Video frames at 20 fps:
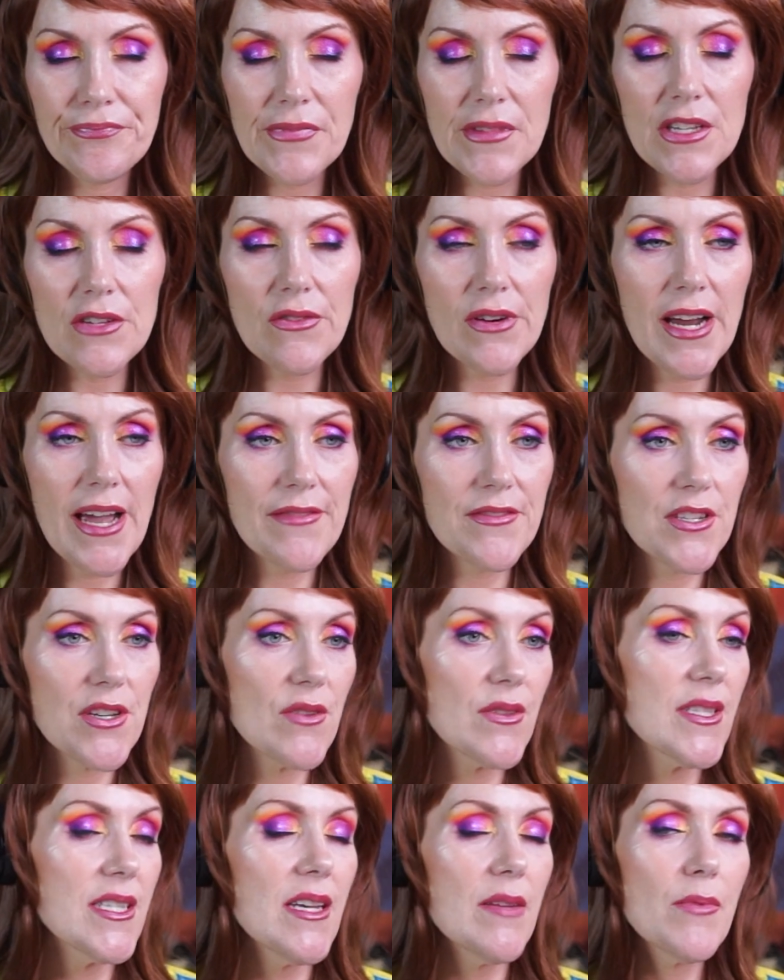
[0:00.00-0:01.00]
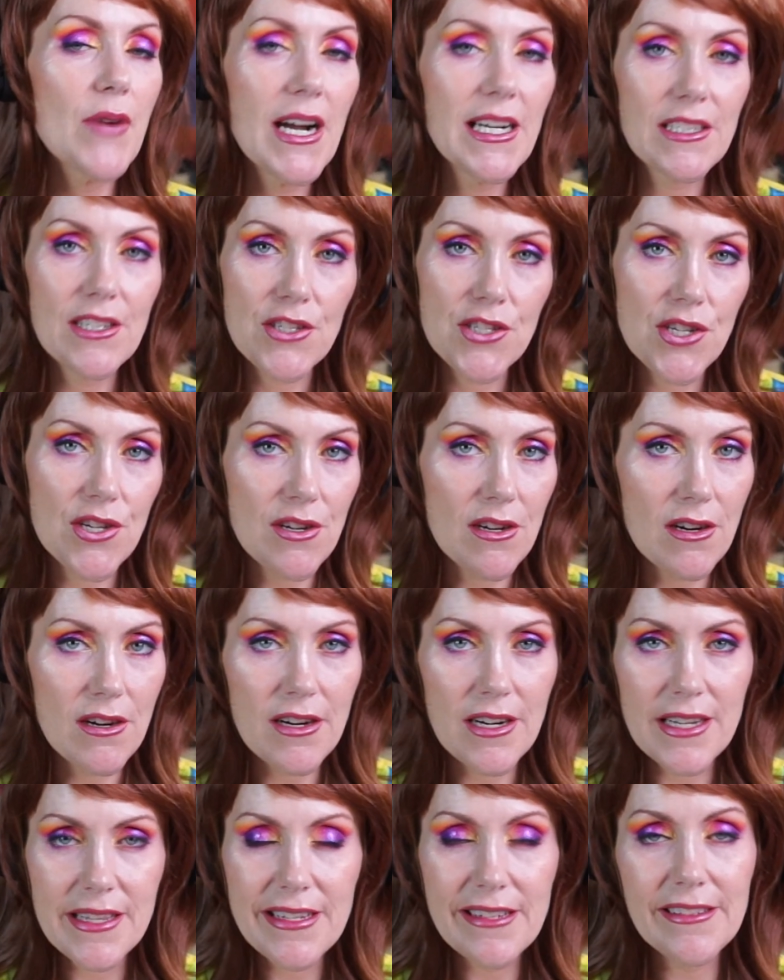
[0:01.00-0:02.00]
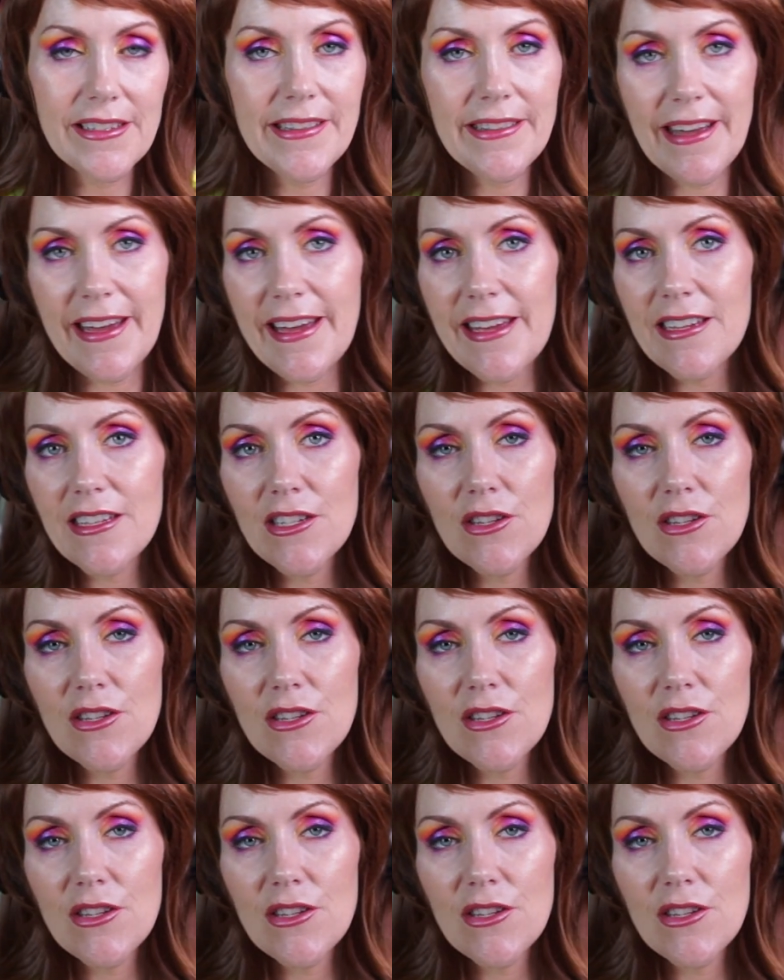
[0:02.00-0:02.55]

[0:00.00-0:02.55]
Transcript: You don't have to go see a practitioner or anything like that.